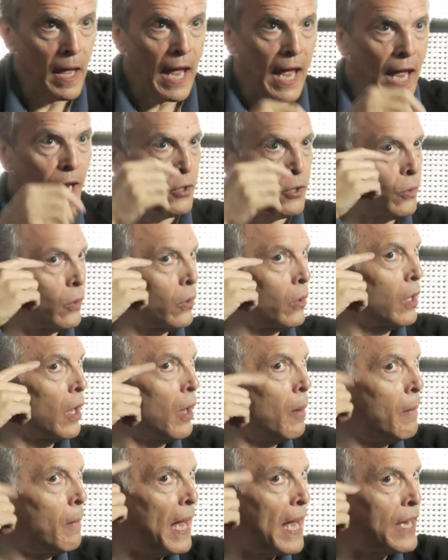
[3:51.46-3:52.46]
and you'll
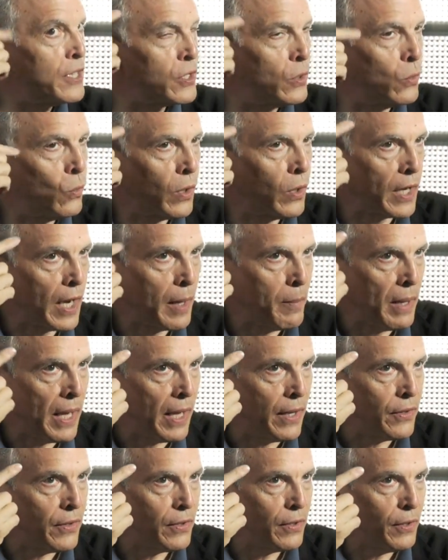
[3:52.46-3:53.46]
imagine what I
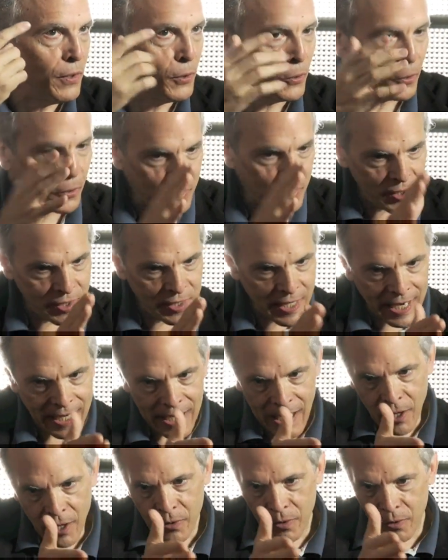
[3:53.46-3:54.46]
meant. You'll take
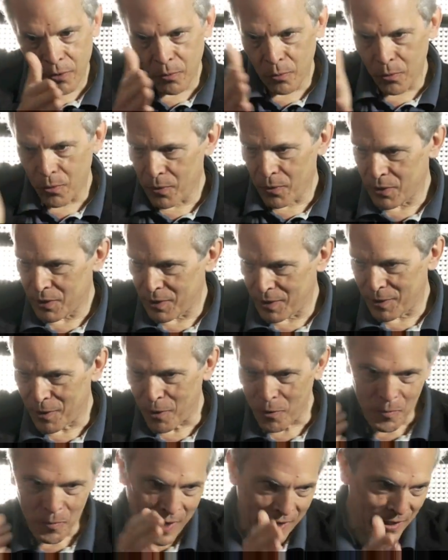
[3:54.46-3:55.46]
out the words that
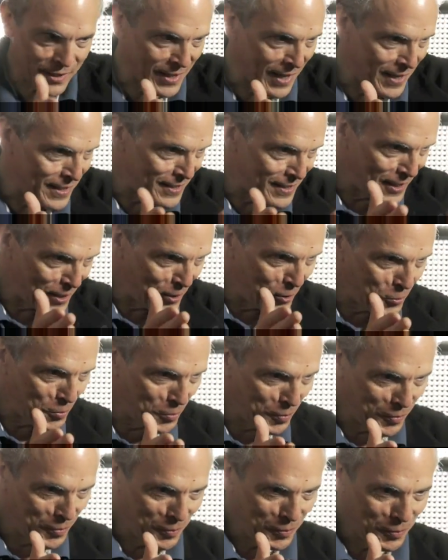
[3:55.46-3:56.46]
don't make sense and you'll
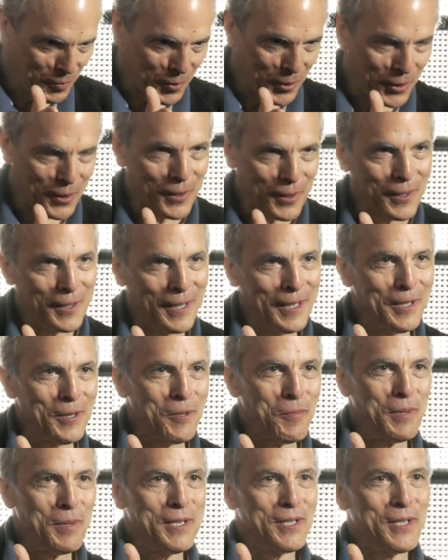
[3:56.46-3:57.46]
put in the
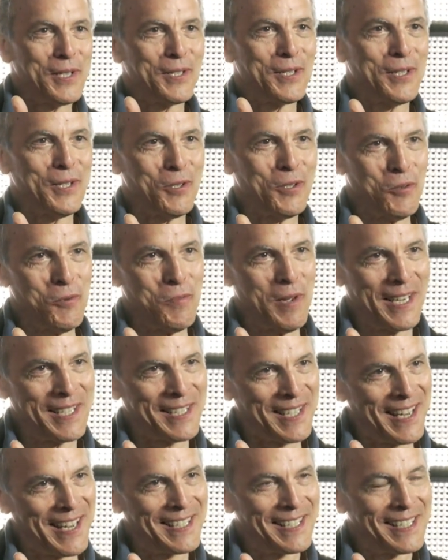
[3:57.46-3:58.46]
pieces that do make
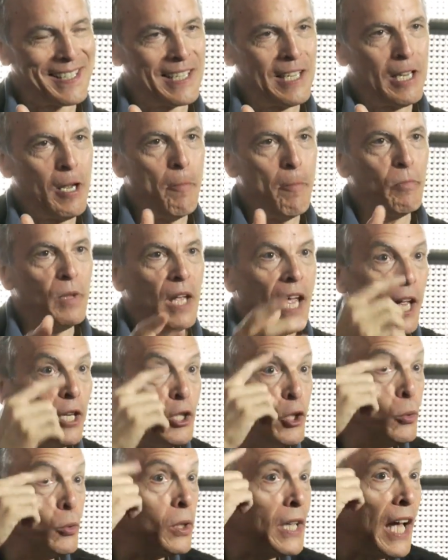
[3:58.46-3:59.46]
sense. And
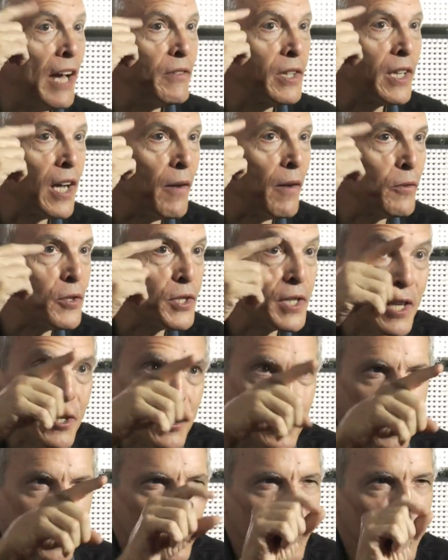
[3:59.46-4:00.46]
you will have a
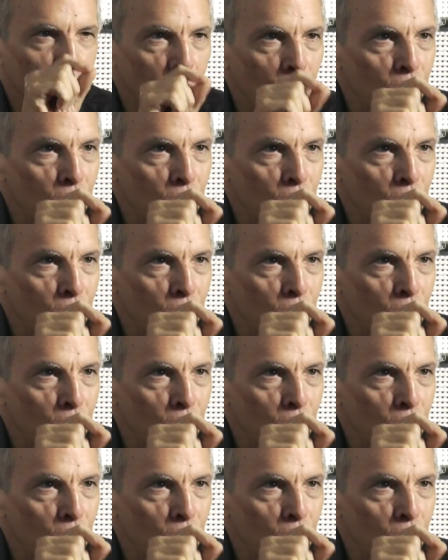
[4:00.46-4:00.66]
conversation in your